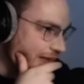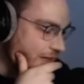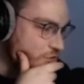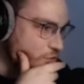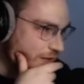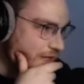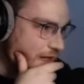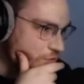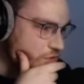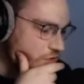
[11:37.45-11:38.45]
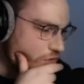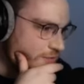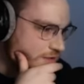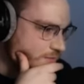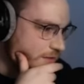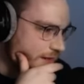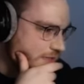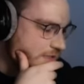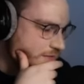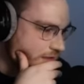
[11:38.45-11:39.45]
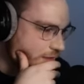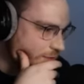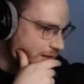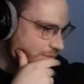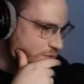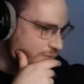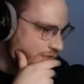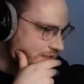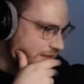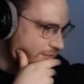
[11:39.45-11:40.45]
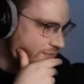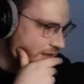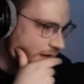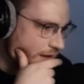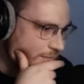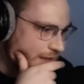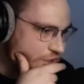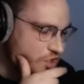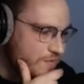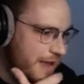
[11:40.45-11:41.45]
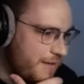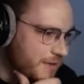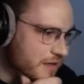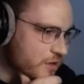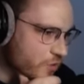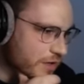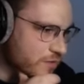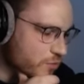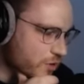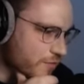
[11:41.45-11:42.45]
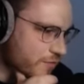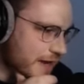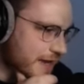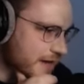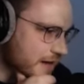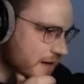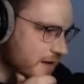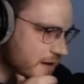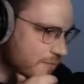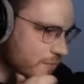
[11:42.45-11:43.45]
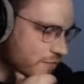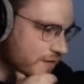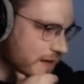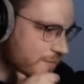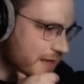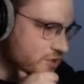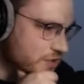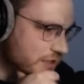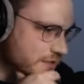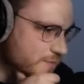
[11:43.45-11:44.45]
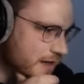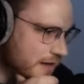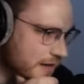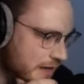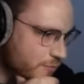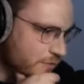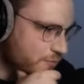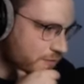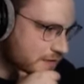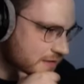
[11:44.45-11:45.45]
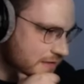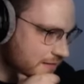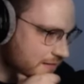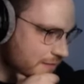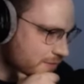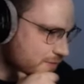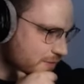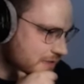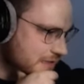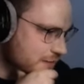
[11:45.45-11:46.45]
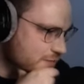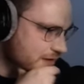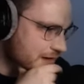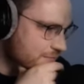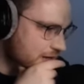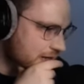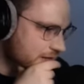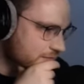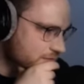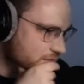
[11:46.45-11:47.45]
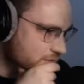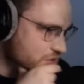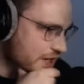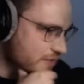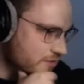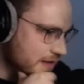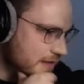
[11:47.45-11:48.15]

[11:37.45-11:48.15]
I got Donna now to look over some emails, like when it comes to business stuff, um, and she may be going in the role of Ryan, um, of like managing deals, but like with with Gamba sponsors, I would I never like checked or